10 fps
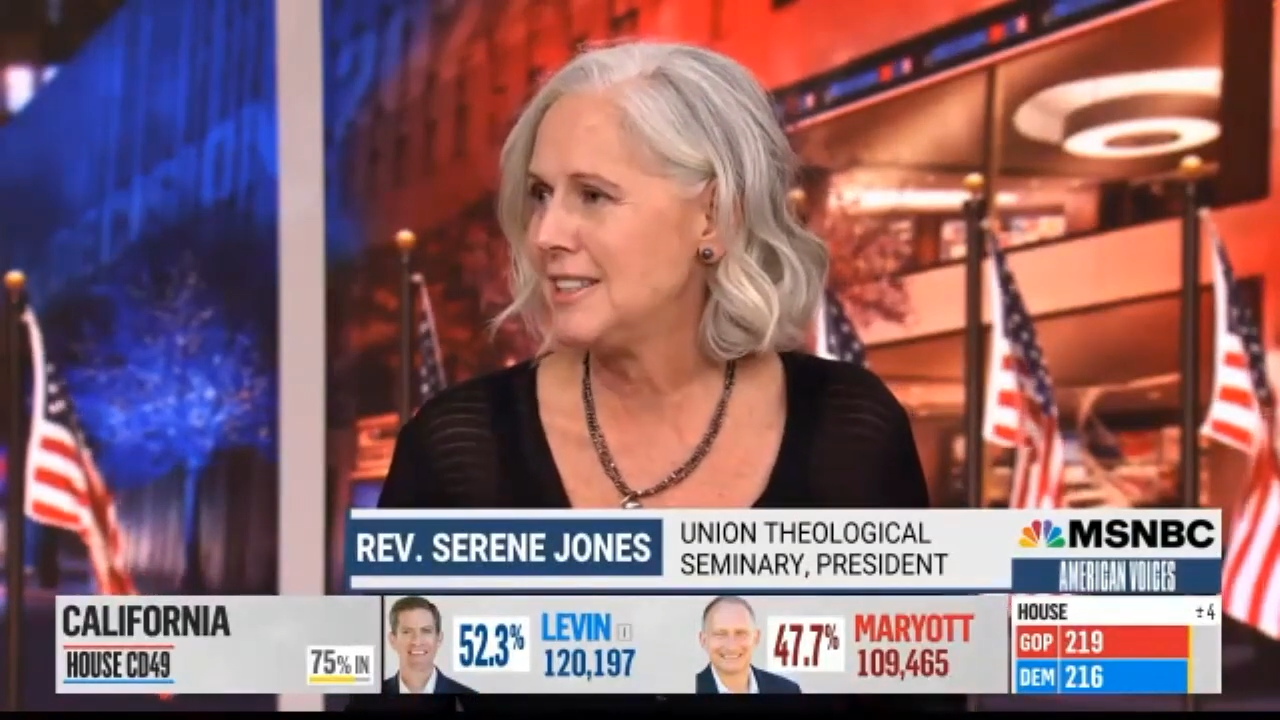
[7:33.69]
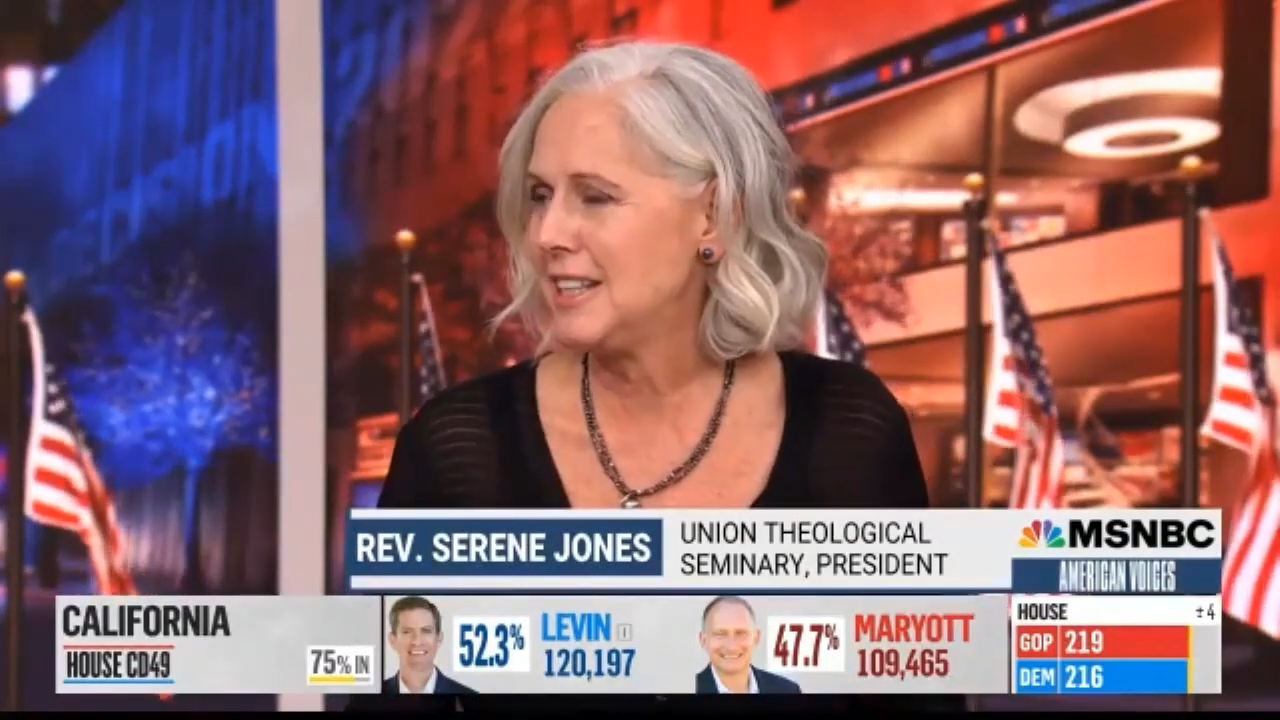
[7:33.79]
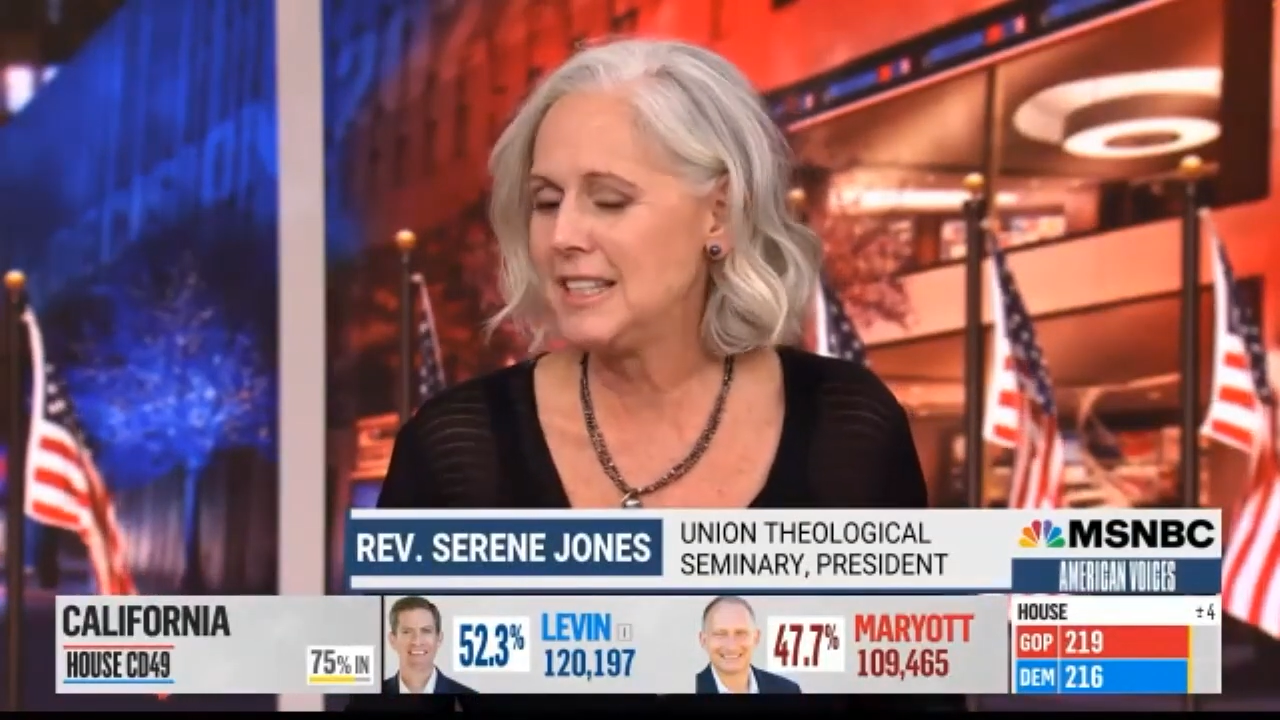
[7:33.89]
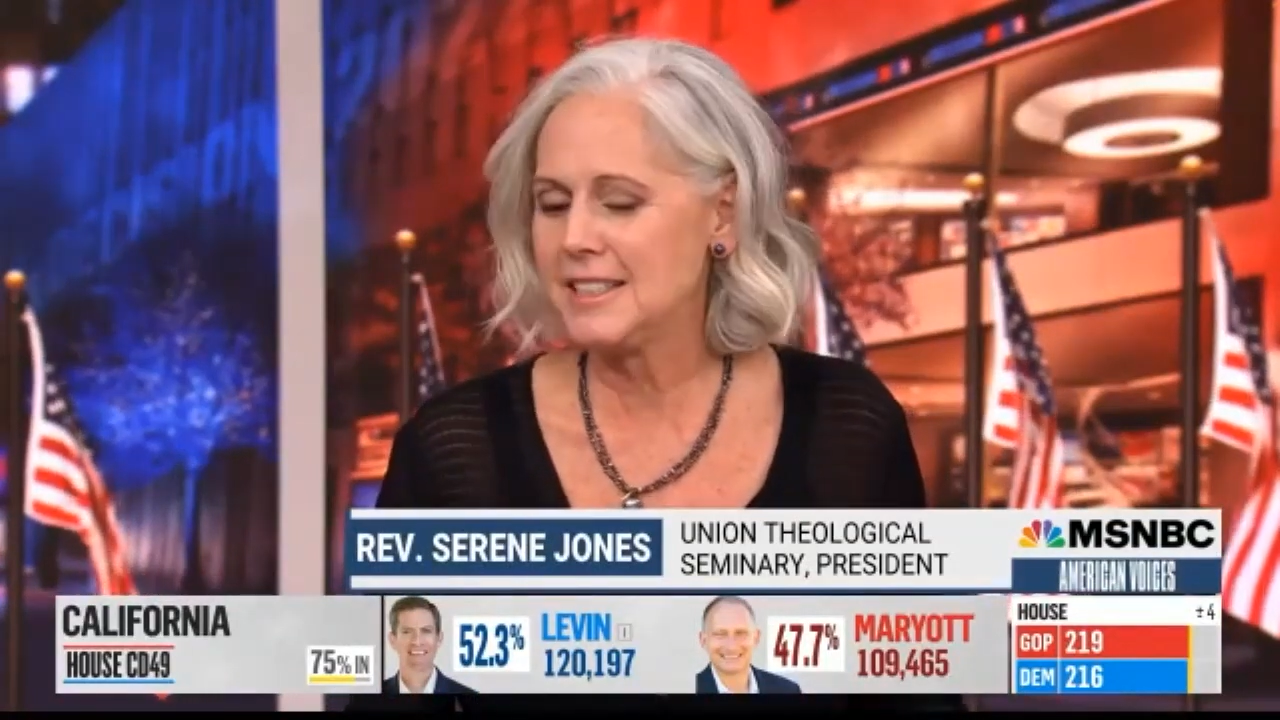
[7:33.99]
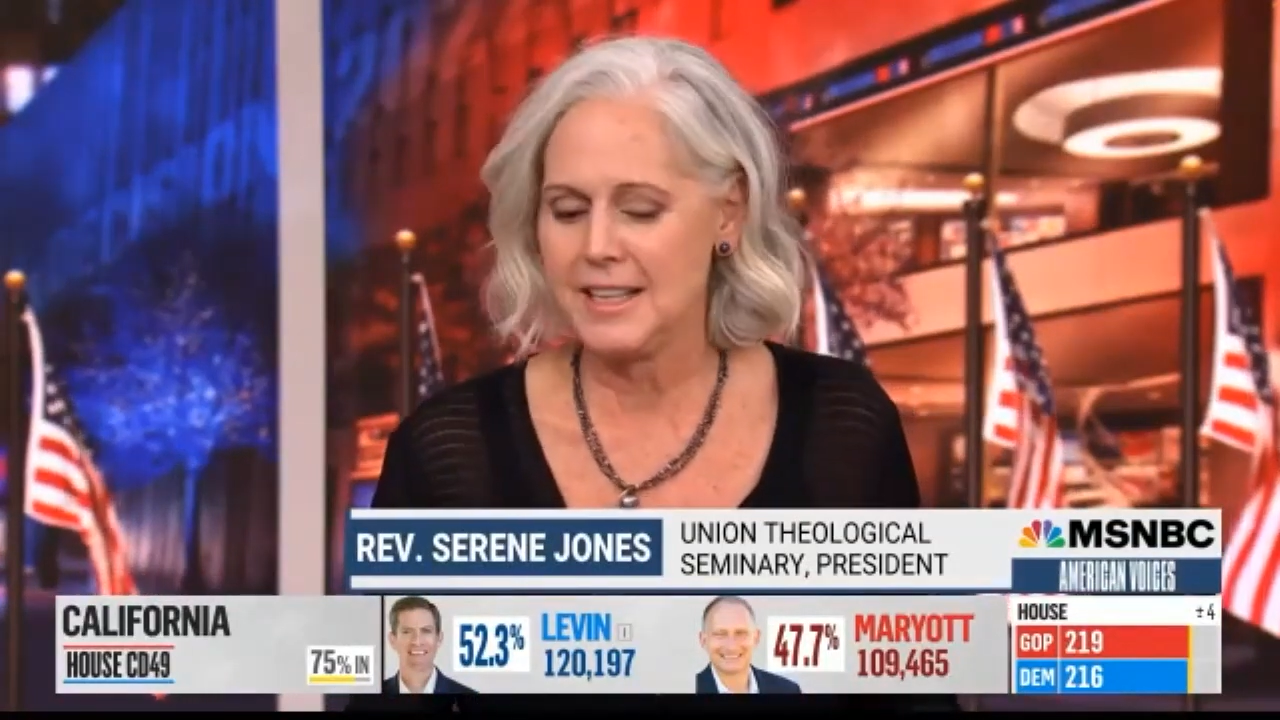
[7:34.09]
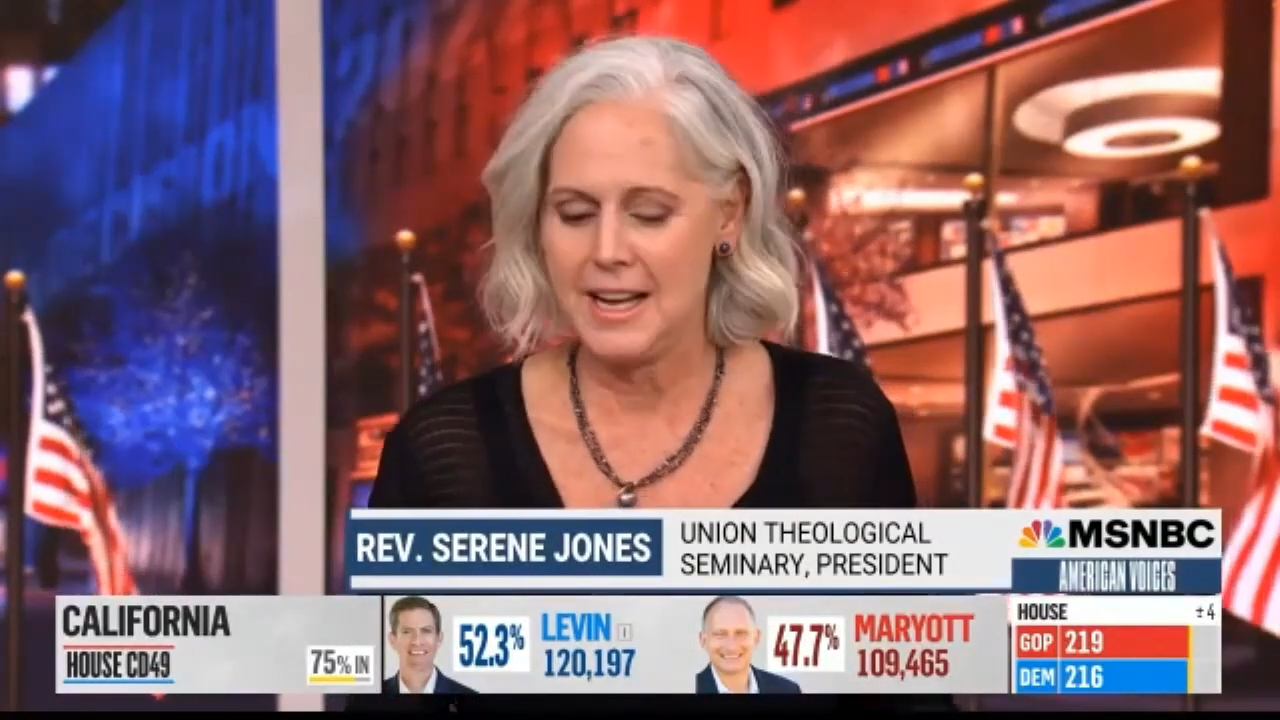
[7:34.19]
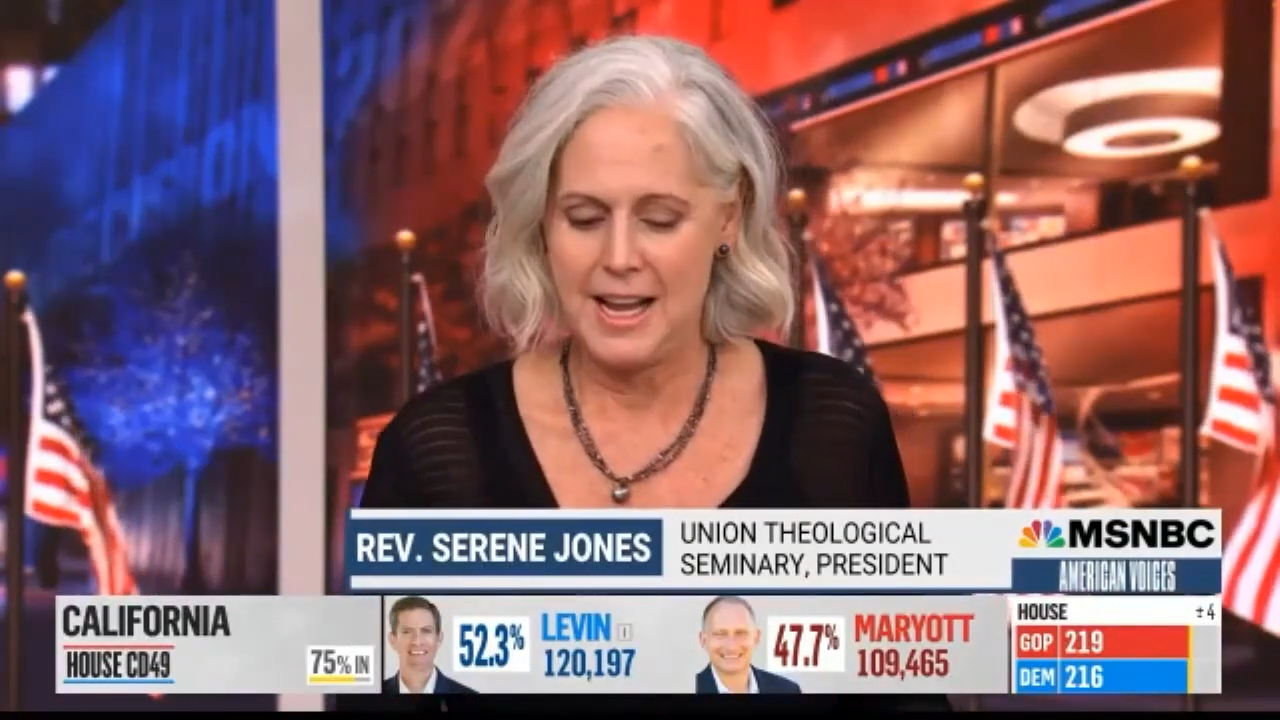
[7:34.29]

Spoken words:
States.